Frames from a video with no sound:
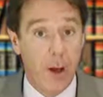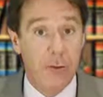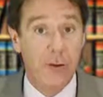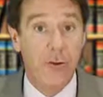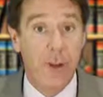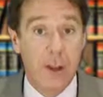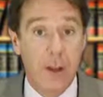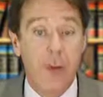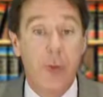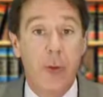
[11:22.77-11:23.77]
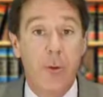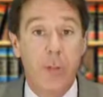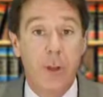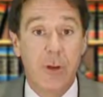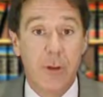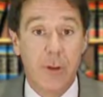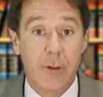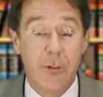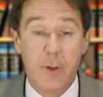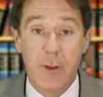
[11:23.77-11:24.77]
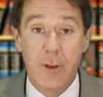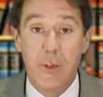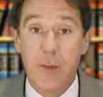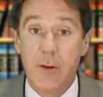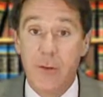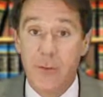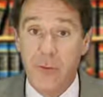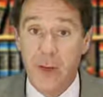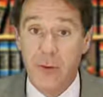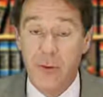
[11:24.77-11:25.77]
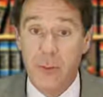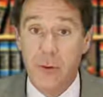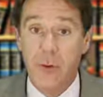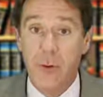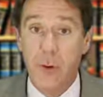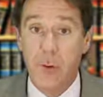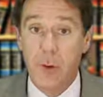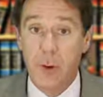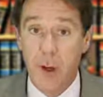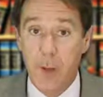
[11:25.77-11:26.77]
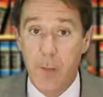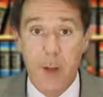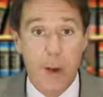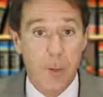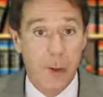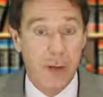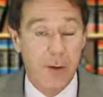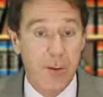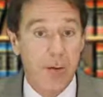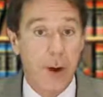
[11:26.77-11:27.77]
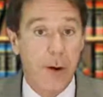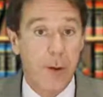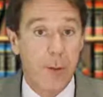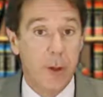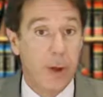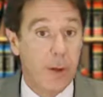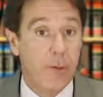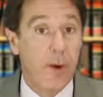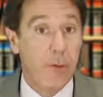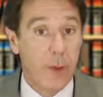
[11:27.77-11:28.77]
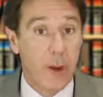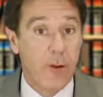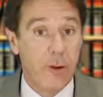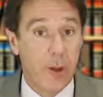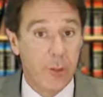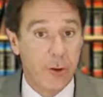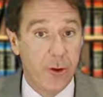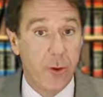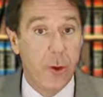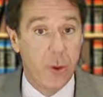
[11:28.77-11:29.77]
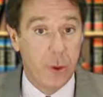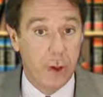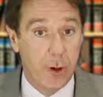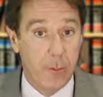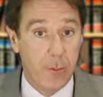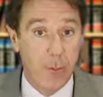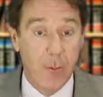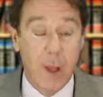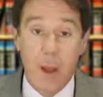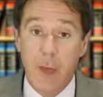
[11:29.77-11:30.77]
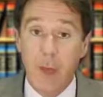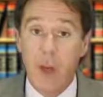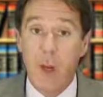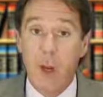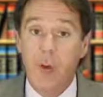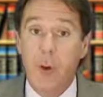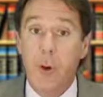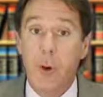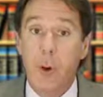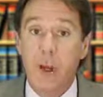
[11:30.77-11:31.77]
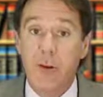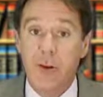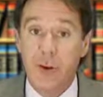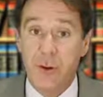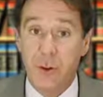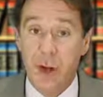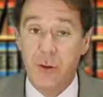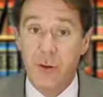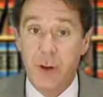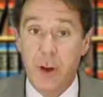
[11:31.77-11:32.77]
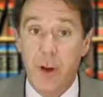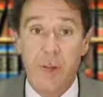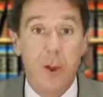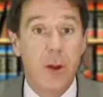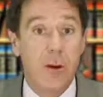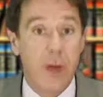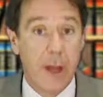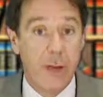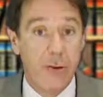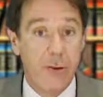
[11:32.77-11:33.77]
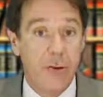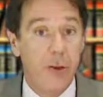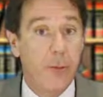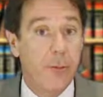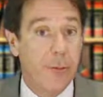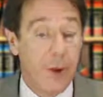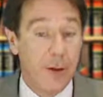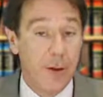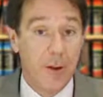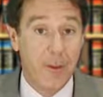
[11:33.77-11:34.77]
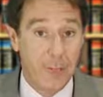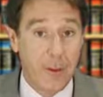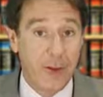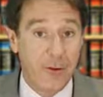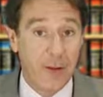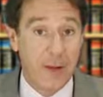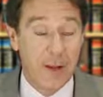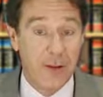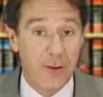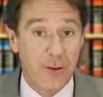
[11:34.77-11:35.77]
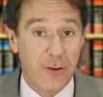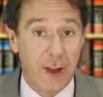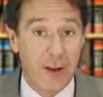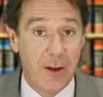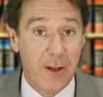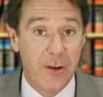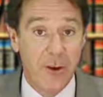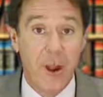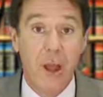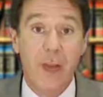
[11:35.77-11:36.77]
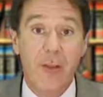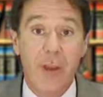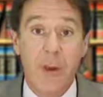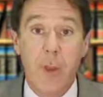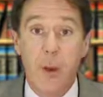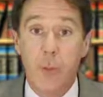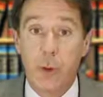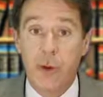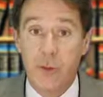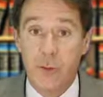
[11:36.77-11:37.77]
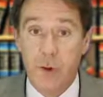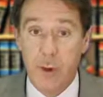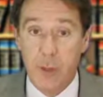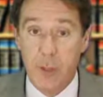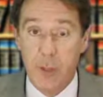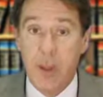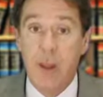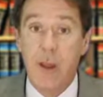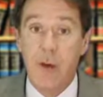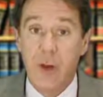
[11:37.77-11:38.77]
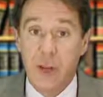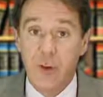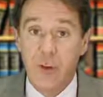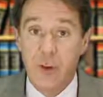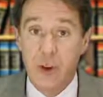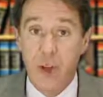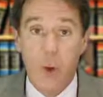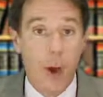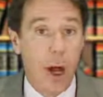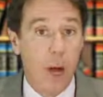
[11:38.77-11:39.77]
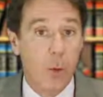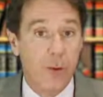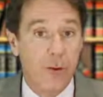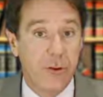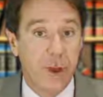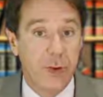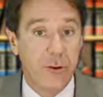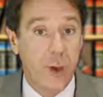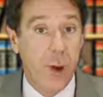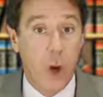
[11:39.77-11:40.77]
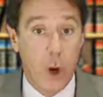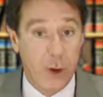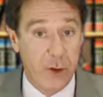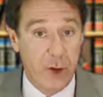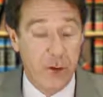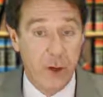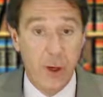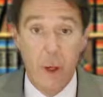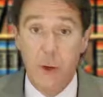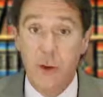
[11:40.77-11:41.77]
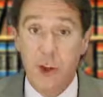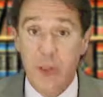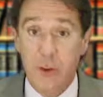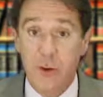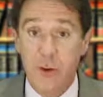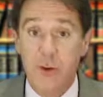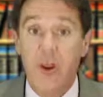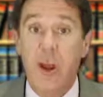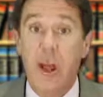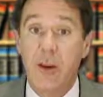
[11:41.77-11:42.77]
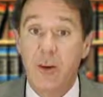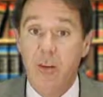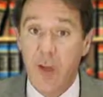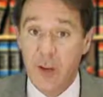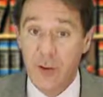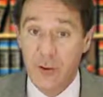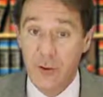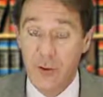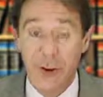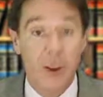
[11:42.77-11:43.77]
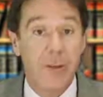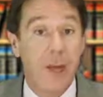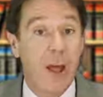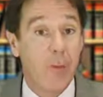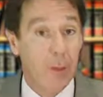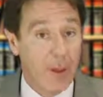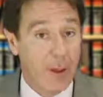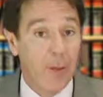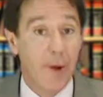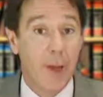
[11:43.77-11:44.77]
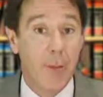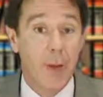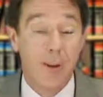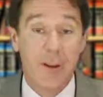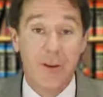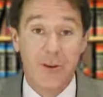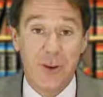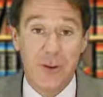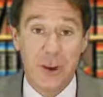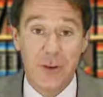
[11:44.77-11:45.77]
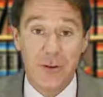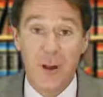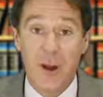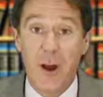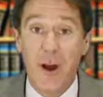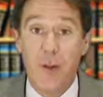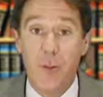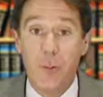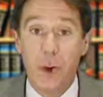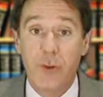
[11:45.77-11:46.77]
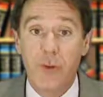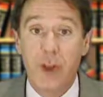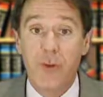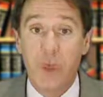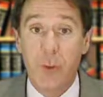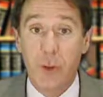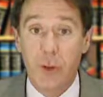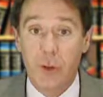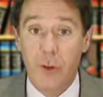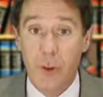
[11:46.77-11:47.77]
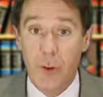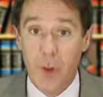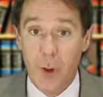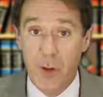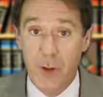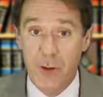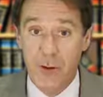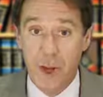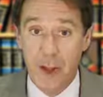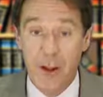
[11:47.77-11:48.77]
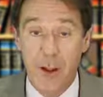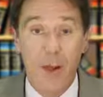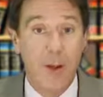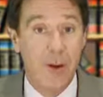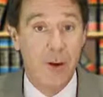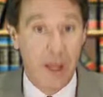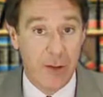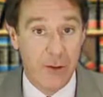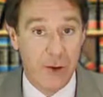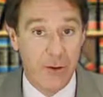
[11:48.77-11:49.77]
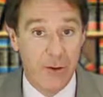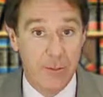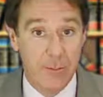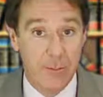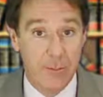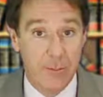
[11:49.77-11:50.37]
obviously that would be good enough for the defense to overcome a plaintiff's argument of res ipsa loquitur. And that wraps up a quick consideration of negligence up front, basic negligence ideas, and then breach of duty. In the next video, I will discuss causation, damages, and defenses, and that will then wrap up a consideration of the most testable issue on the multi-state, negligence.